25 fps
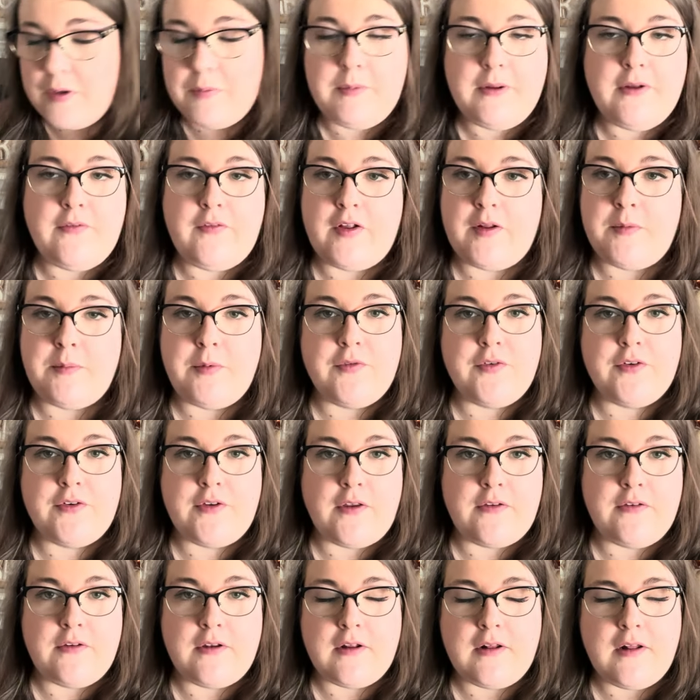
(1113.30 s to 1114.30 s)
be available for
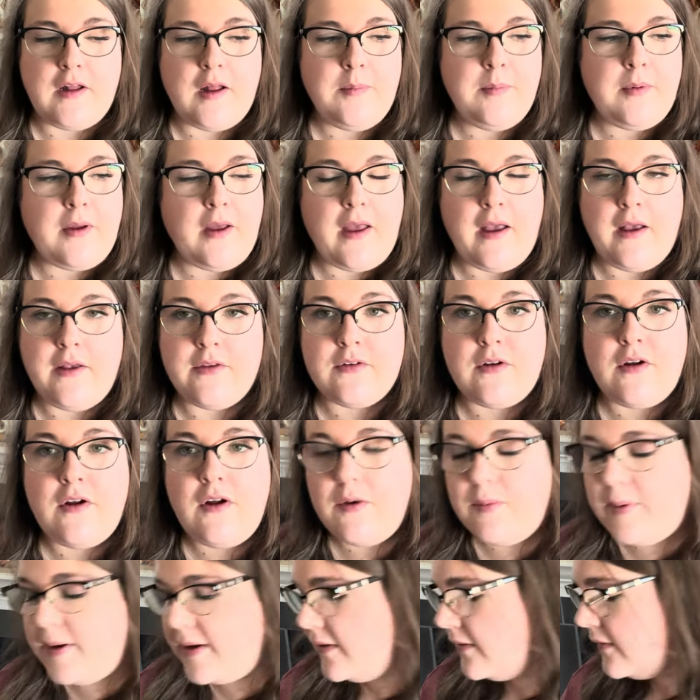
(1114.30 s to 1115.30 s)
Scentsy Club as
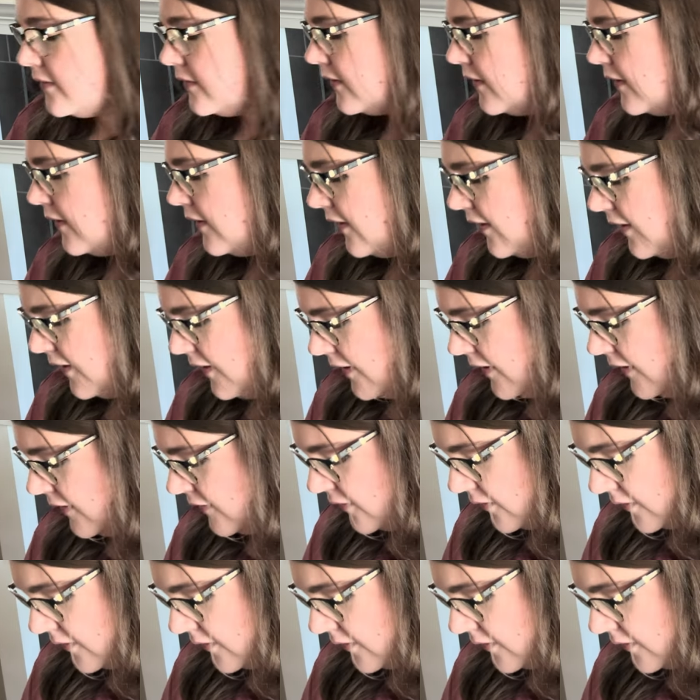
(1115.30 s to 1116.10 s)
always. So